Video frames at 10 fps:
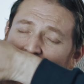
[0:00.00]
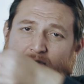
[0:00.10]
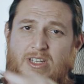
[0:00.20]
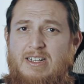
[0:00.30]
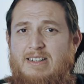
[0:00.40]

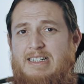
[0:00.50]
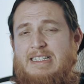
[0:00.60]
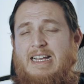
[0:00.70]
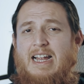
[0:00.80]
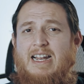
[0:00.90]
wear
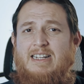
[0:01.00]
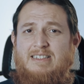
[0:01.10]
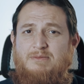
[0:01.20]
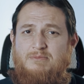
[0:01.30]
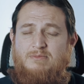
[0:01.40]
it,
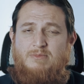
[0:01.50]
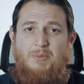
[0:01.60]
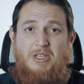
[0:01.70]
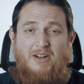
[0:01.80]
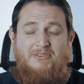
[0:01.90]
and
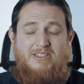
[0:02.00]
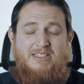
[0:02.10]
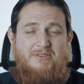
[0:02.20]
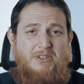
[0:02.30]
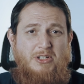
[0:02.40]
maybe after
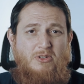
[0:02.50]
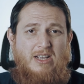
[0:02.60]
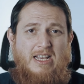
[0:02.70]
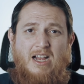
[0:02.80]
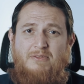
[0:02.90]
this video
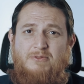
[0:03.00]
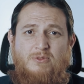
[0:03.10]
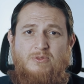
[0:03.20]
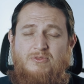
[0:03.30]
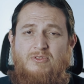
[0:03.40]
I have
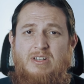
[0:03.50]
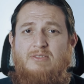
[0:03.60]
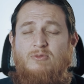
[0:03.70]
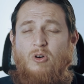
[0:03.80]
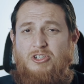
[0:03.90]
to
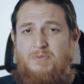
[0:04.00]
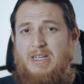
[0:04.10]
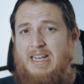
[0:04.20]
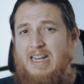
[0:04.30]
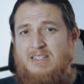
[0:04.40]
really wash
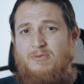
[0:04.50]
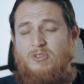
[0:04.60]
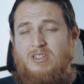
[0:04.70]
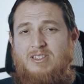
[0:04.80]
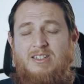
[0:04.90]
my hands
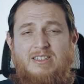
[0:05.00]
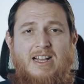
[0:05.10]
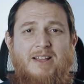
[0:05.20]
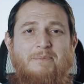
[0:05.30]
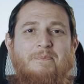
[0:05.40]
for the third
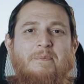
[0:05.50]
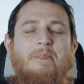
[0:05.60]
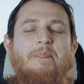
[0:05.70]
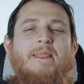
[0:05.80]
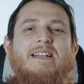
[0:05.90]
time.
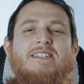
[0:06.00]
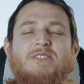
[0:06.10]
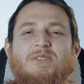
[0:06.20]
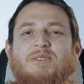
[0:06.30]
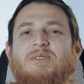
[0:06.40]

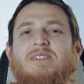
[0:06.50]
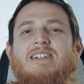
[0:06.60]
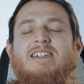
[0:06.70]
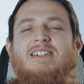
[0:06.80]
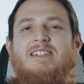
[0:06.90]

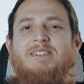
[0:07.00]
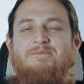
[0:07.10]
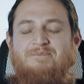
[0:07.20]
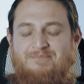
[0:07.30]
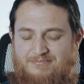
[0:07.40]

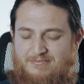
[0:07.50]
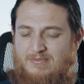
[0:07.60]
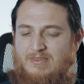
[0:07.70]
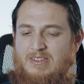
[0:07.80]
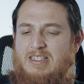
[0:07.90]
So
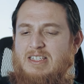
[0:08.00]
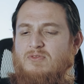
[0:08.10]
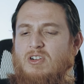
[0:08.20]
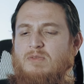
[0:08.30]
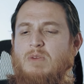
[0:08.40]
this is
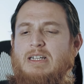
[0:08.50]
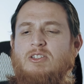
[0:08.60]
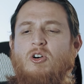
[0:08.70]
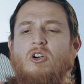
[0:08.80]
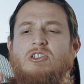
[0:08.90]
what my
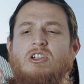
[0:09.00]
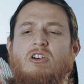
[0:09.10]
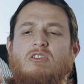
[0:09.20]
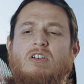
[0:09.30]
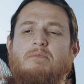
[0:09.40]
thoughts
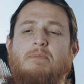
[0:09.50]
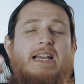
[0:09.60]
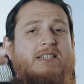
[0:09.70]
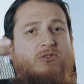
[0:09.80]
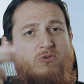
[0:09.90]
are on
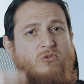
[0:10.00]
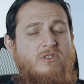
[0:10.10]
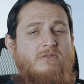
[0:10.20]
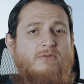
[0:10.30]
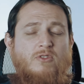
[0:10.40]

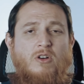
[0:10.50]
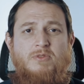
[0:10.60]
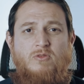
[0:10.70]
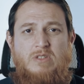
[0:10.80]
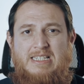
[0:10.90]
Maysoon from
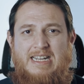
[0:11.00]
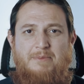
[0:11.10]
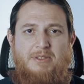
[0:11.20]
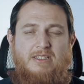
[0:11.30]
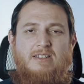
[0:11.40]
Swiss
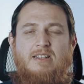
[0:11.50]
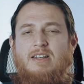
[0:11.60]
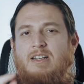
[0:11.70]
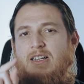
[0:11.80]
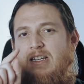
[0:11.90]
Arabian.
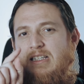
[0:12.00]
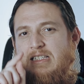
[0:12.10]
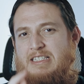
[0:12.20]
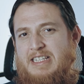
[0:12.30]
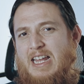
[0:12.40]

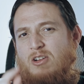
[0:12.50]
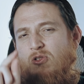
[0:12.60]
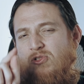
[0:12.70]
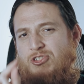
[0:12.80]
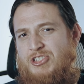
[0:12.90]

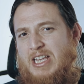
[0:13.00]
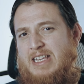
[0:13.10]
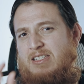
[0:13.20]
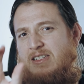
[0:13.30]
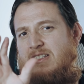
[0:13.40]
Yellow
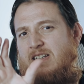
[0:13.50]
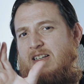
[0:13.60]
zest,